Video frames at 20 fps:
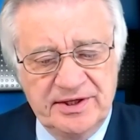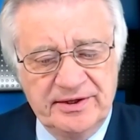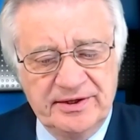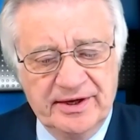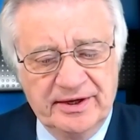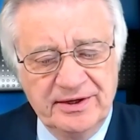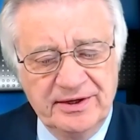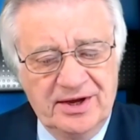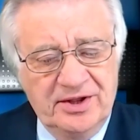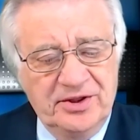and
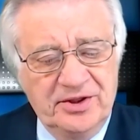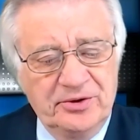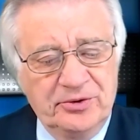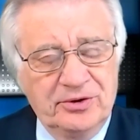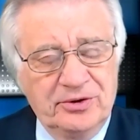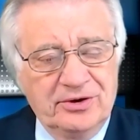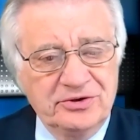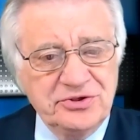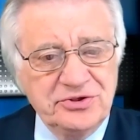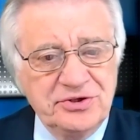that there are
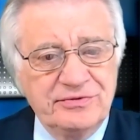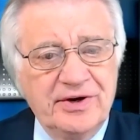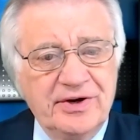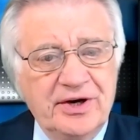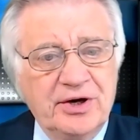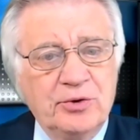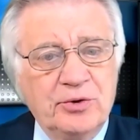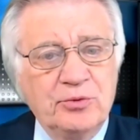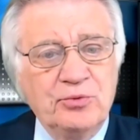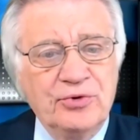a lot of
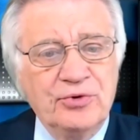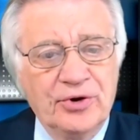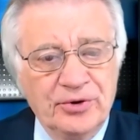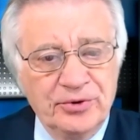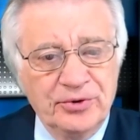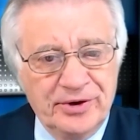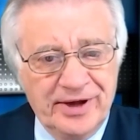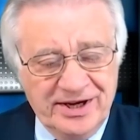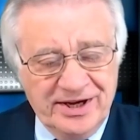rogue